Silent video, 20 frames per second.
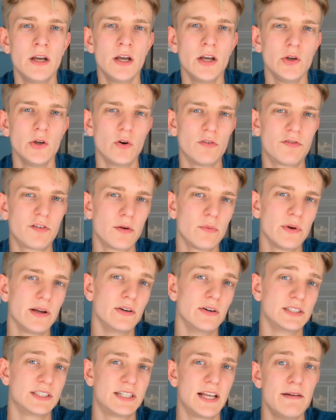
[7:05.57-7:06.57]
your front wheel
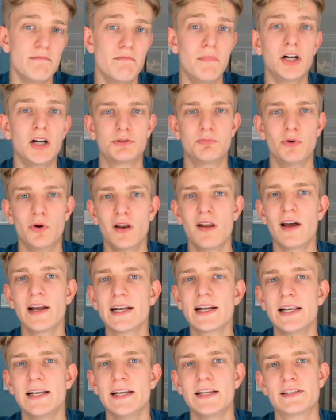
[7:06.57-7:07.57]
is then much more
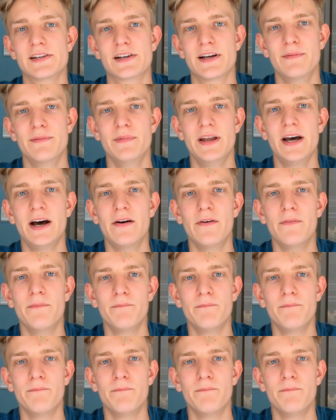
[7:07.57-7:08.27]
likely to come down.